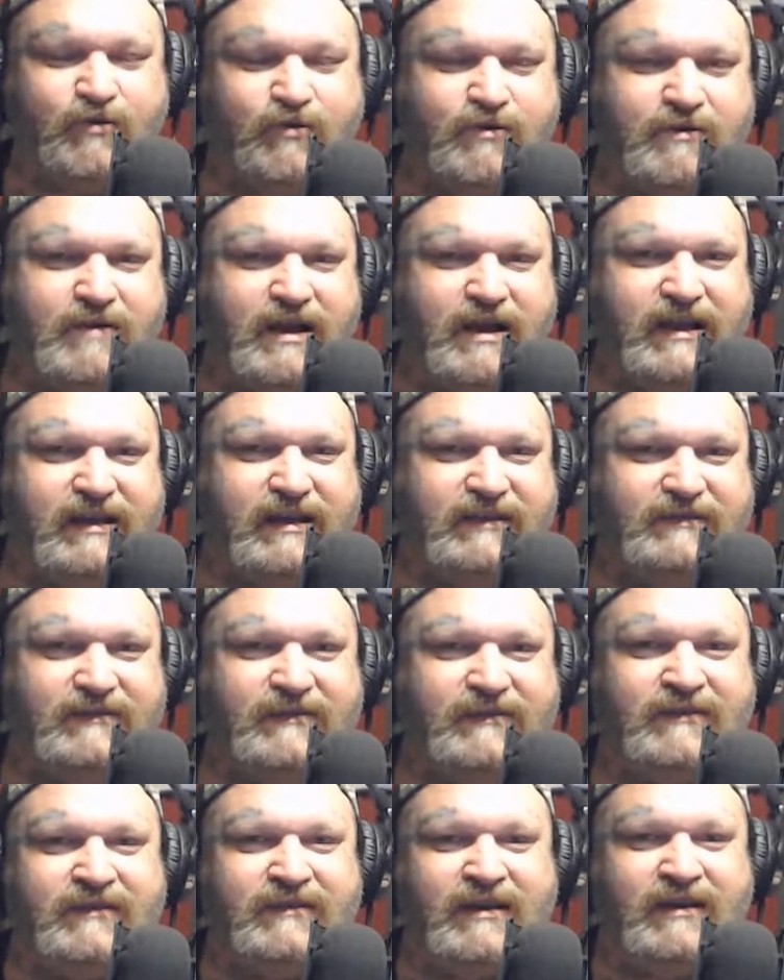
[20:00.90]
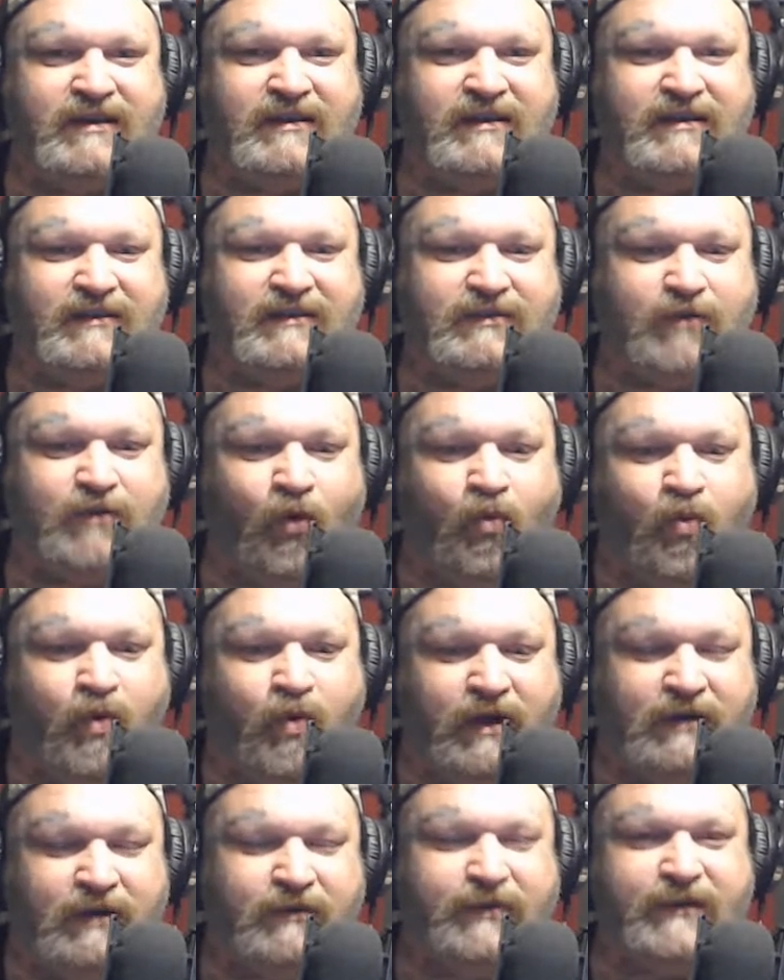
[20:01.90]
the Ukrainians the
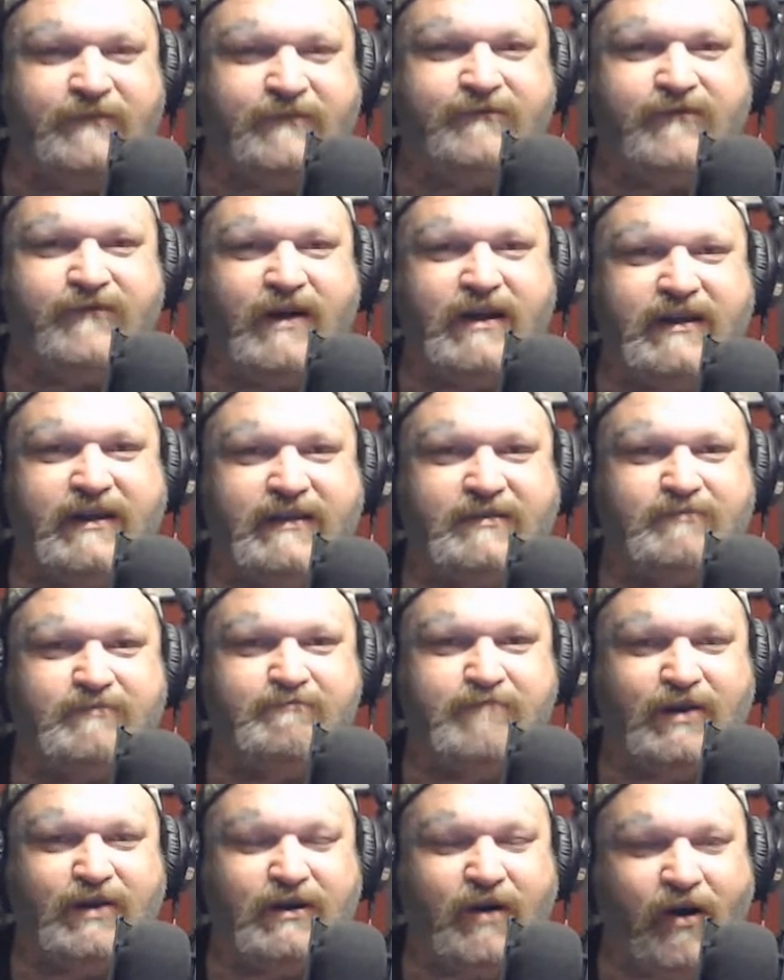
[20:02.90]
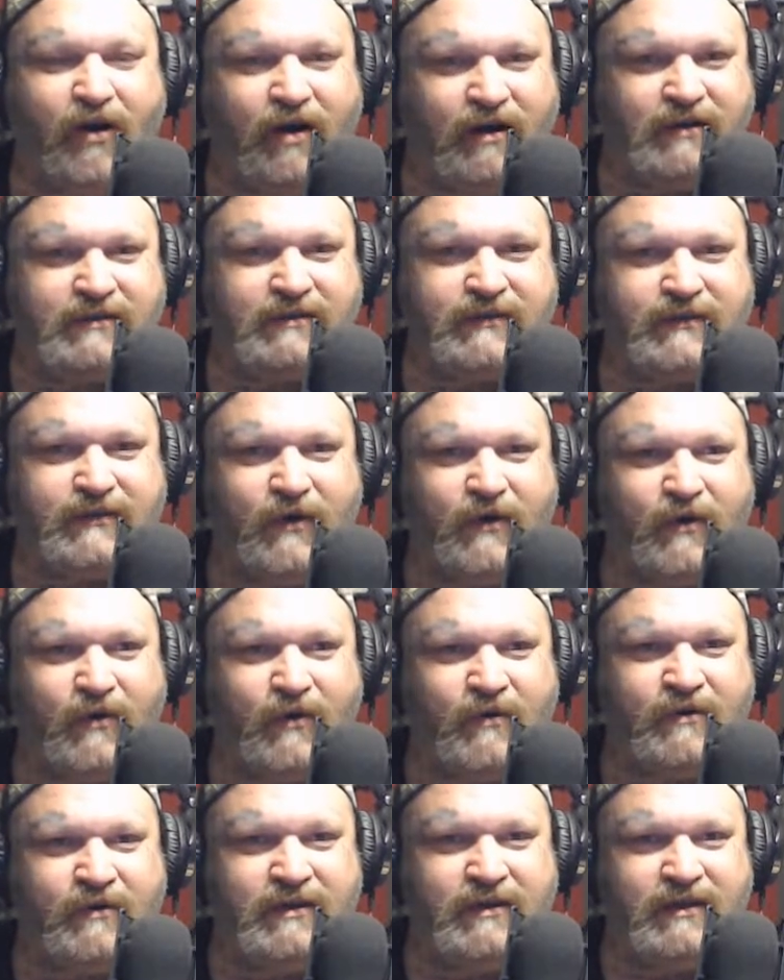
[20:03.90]
will to fight, but
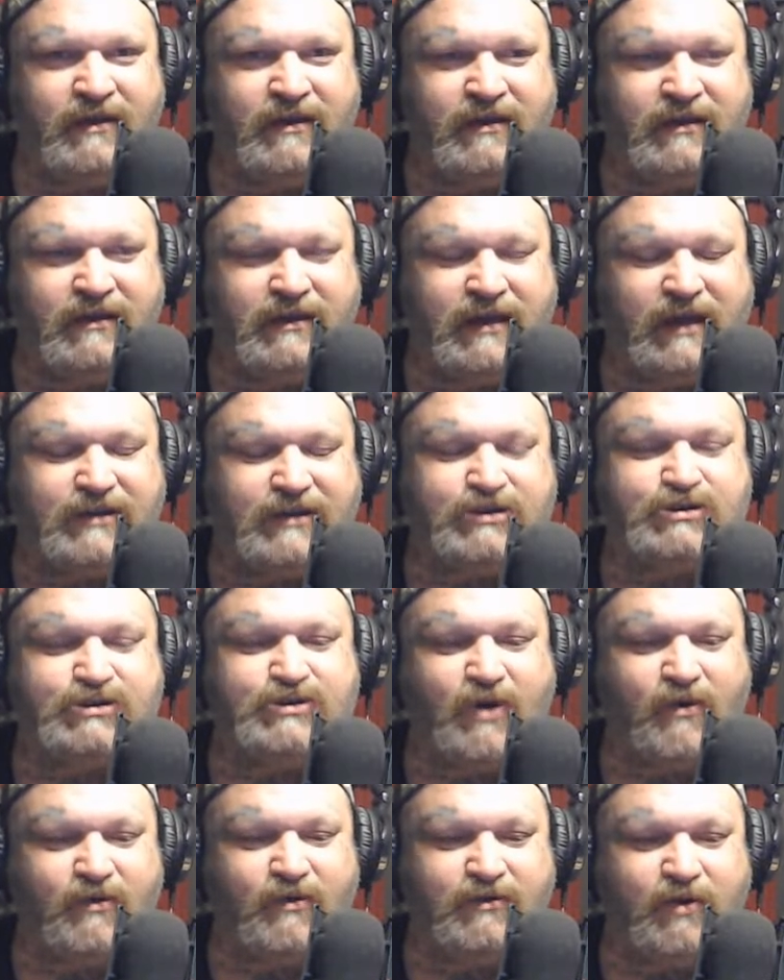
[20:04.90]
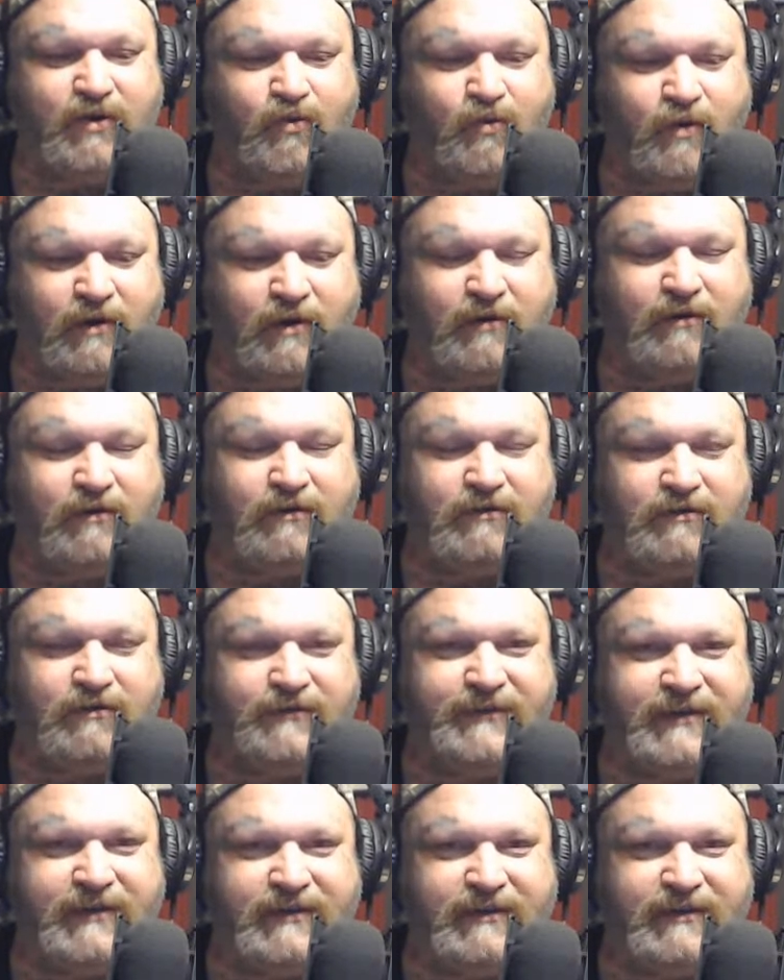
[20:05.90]
also has shown the world